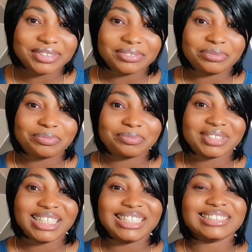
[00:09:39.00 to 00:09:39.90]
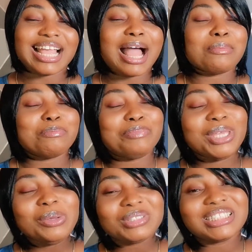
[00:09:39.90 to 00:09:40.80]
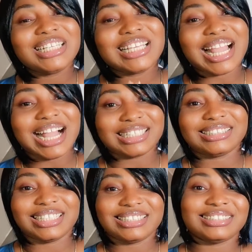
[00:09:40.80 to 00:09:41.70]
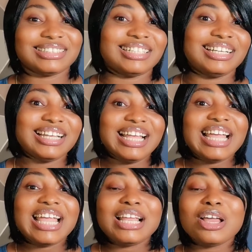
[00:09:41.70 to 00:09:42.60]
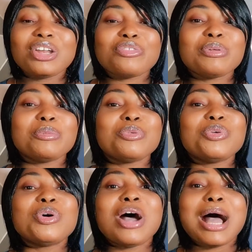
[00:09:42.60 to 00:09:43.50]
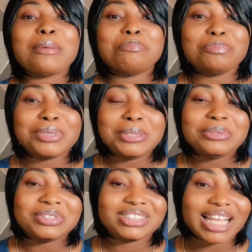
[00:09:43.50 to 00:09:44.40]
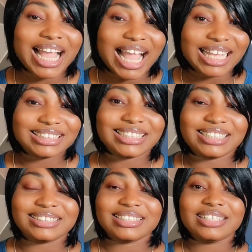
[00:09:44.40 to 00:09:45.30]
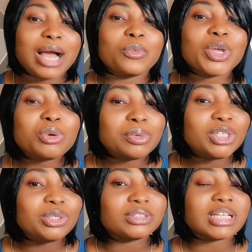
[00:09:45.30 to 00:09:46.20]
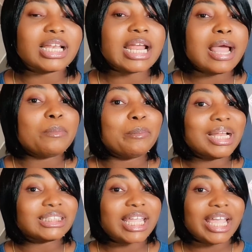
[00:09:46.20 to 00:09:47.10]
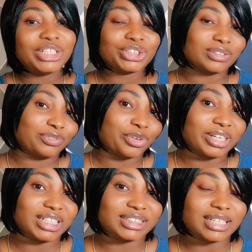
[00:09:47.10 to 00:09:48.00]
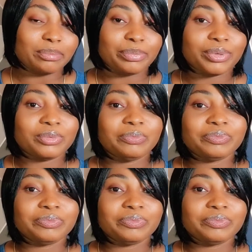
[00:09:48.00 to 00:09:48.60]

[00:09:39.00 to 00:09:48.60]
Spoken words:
one is abusing access. A lot of people abuse access. I will be using medication for an example.